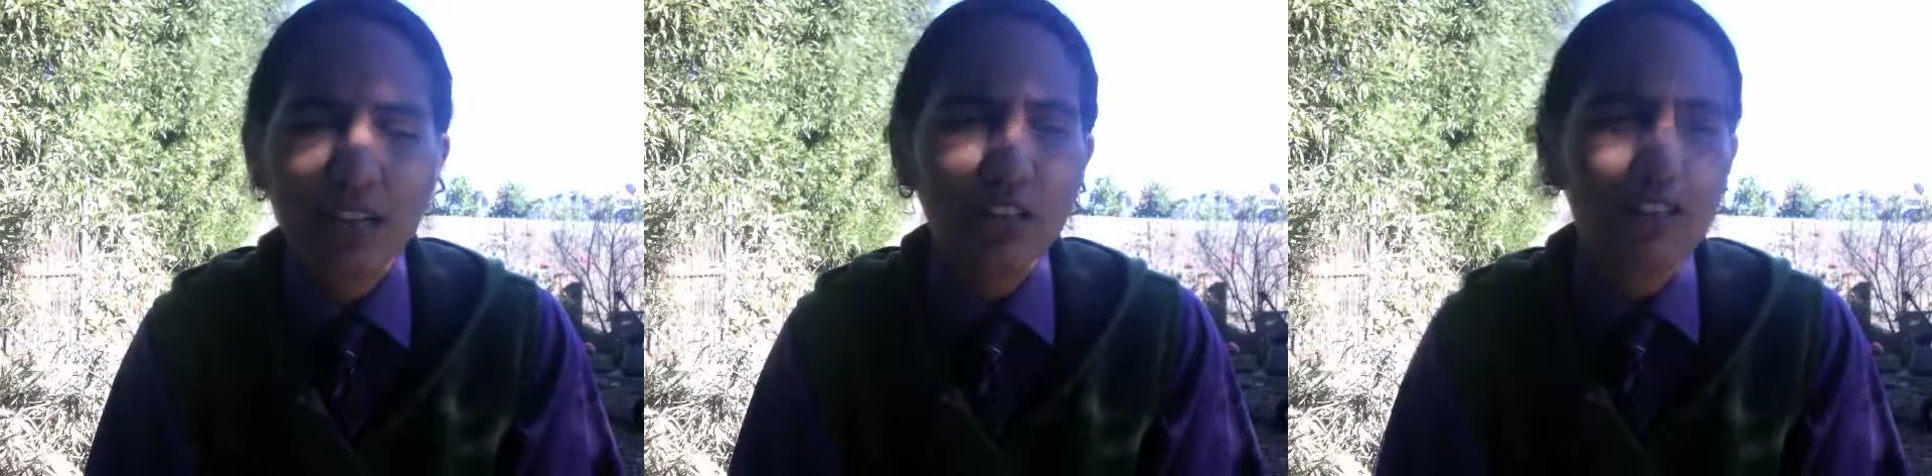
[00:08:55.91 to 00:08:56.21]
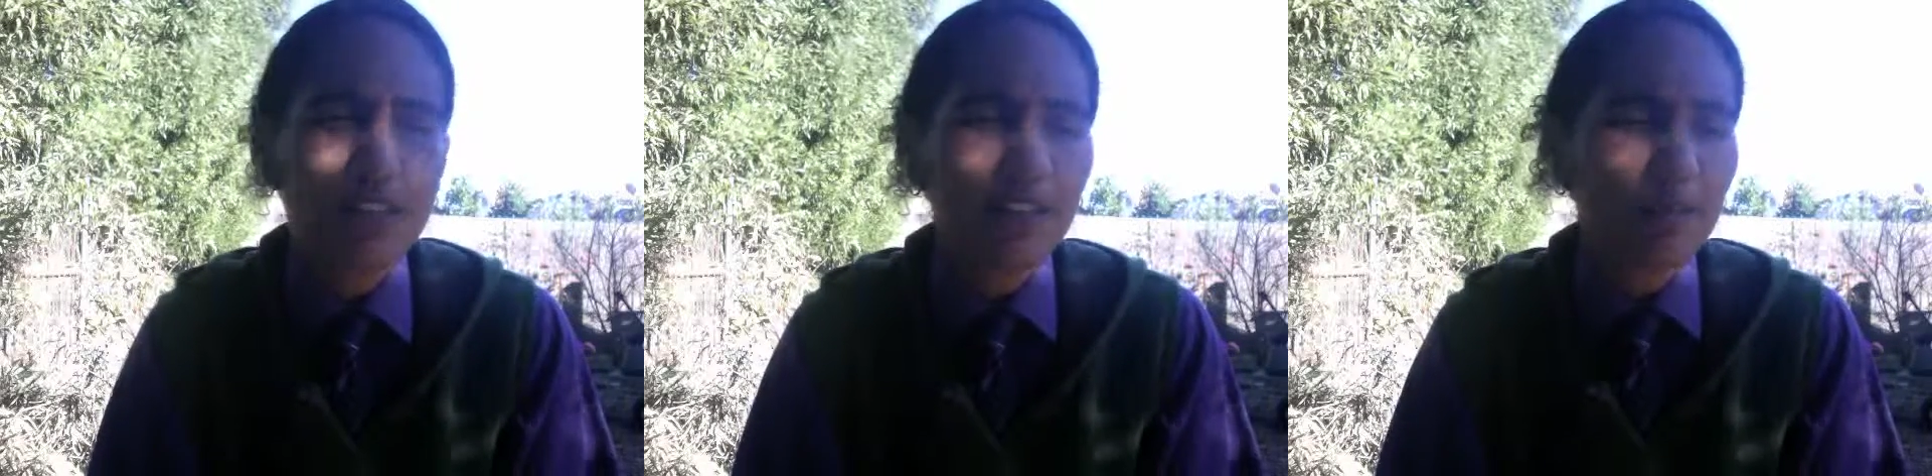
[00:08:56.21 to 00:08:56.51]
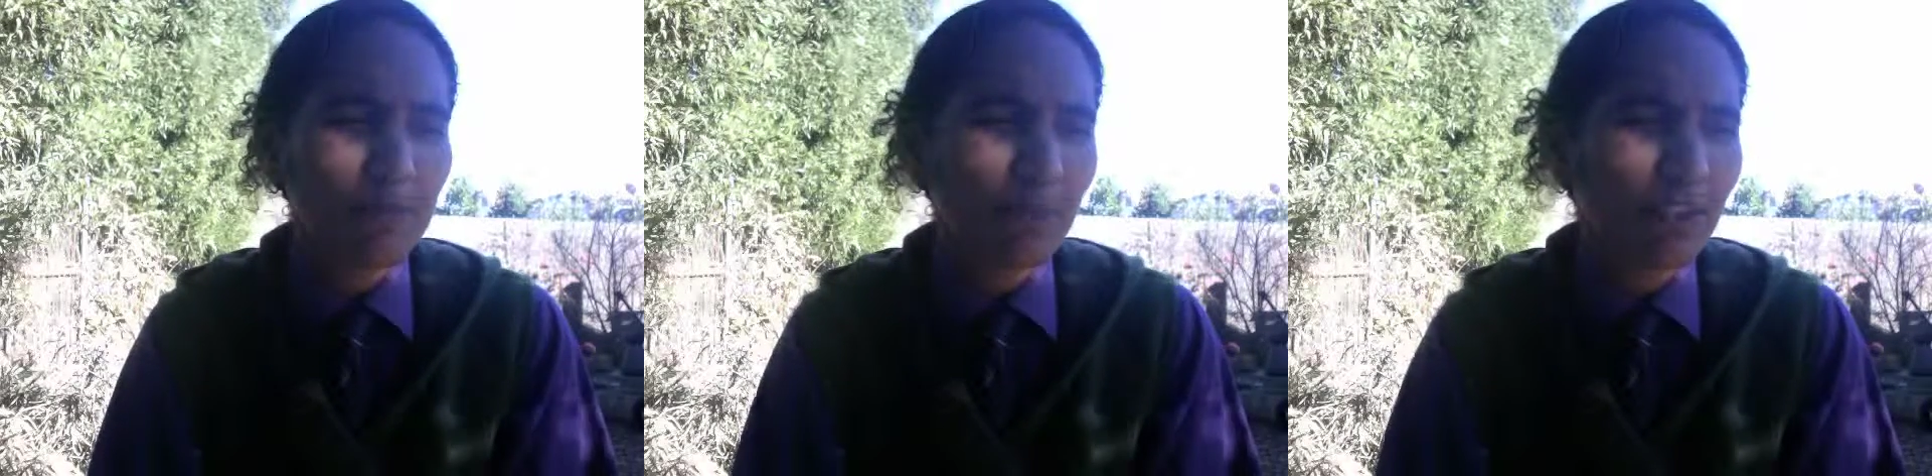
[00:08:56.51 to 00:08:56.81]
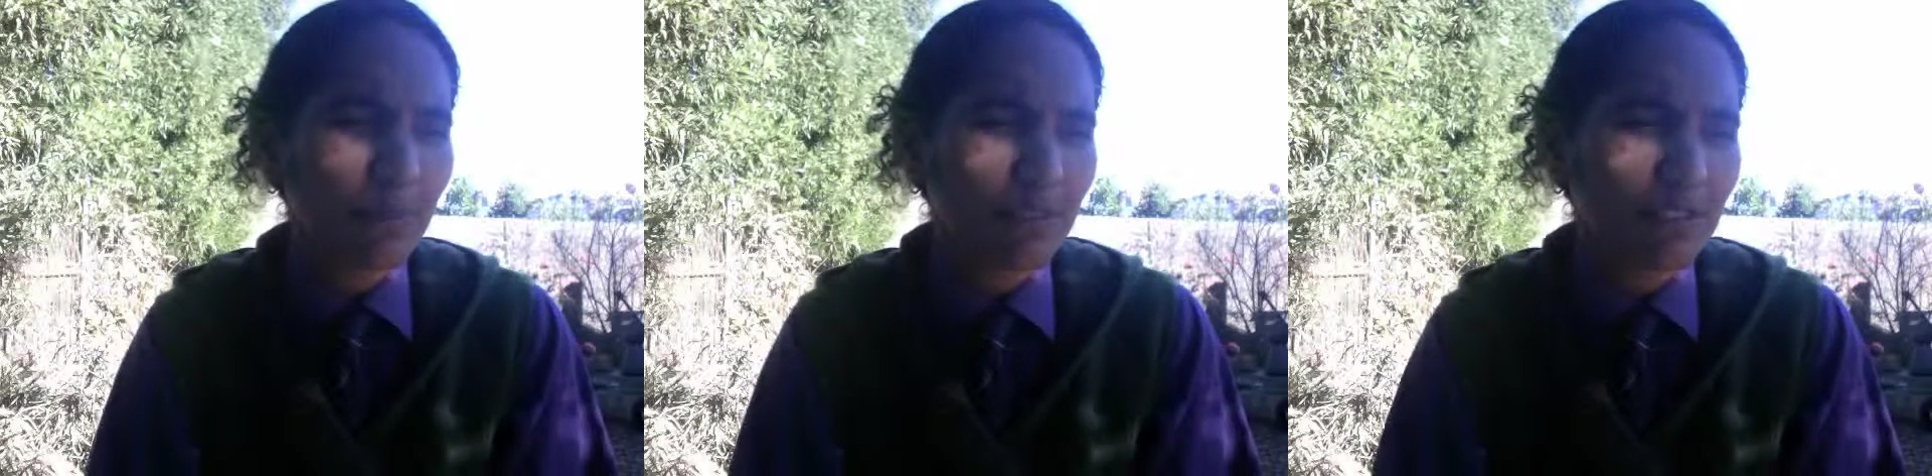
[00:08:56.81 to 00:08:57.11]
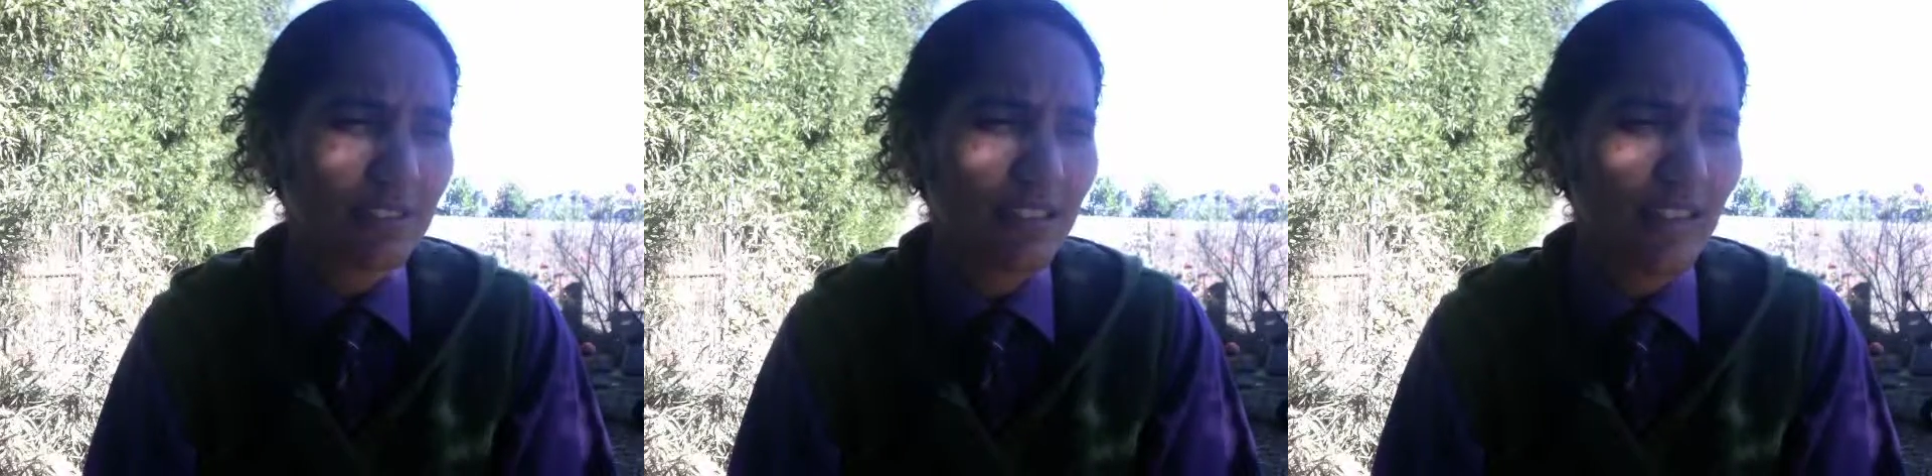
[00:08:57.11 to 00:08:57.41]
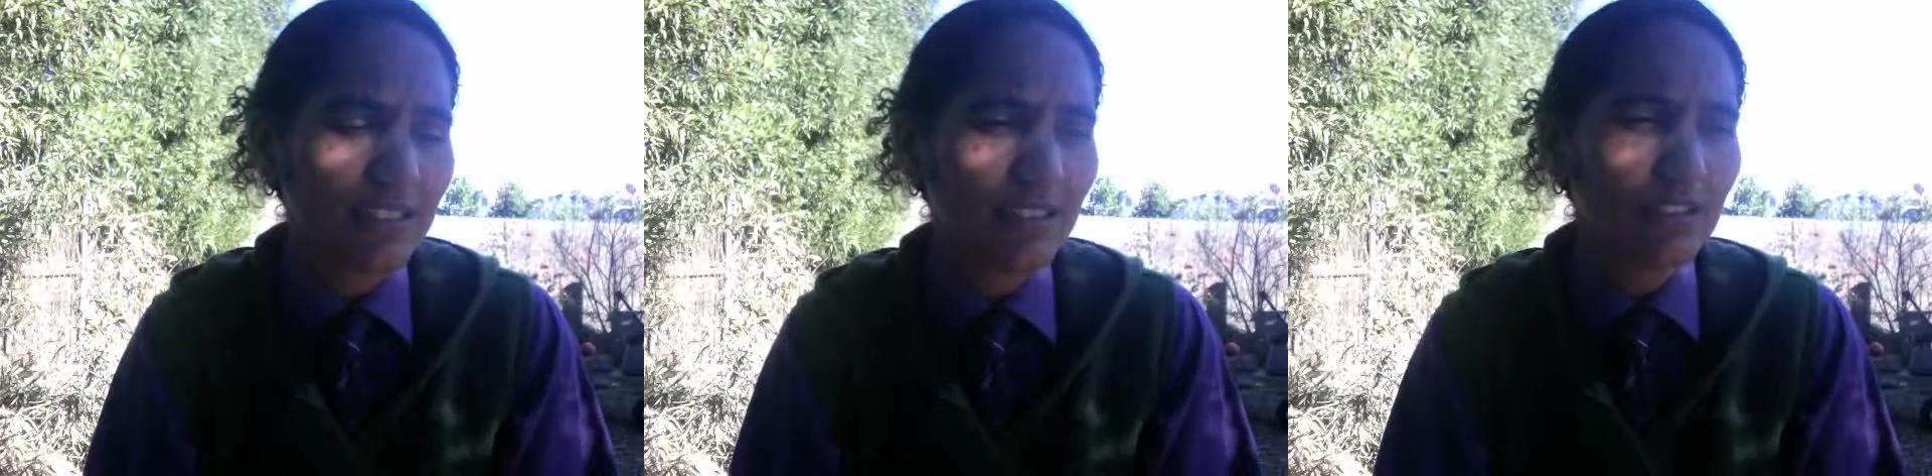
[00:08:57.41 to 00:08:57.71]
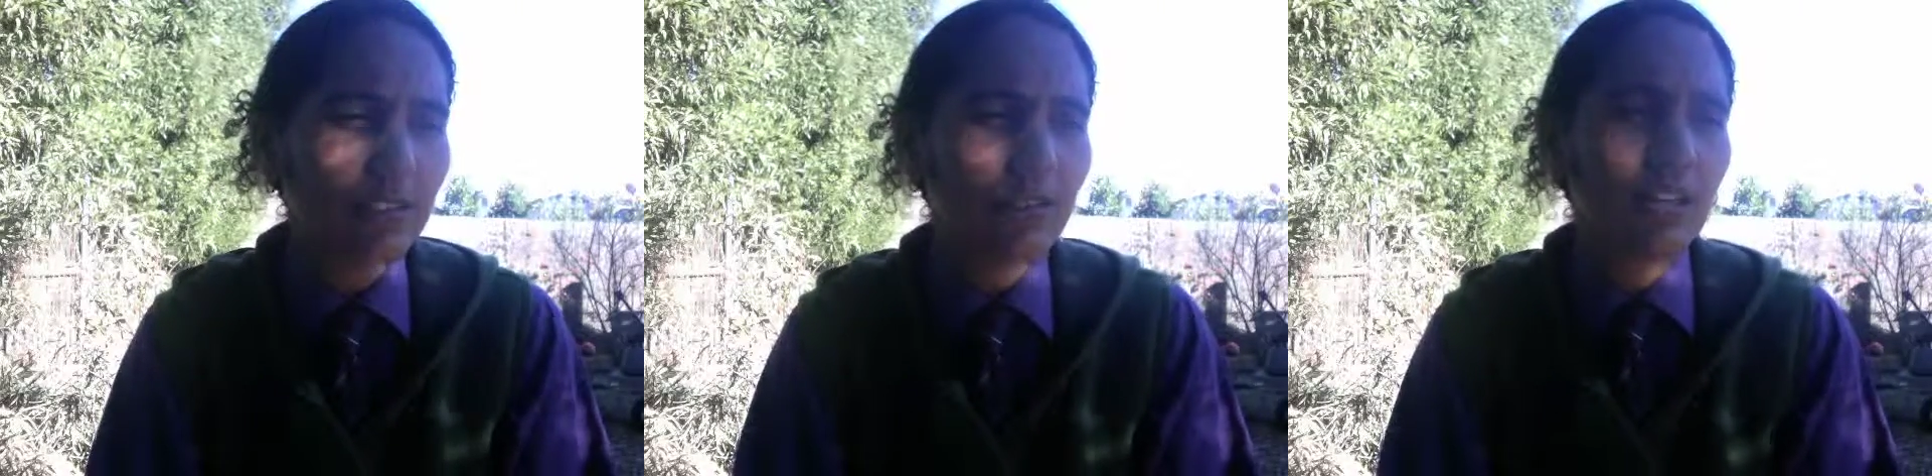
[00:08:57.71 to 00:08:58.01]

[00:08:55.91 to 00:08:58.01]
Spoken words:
A good hypnotherapist is going to ask you,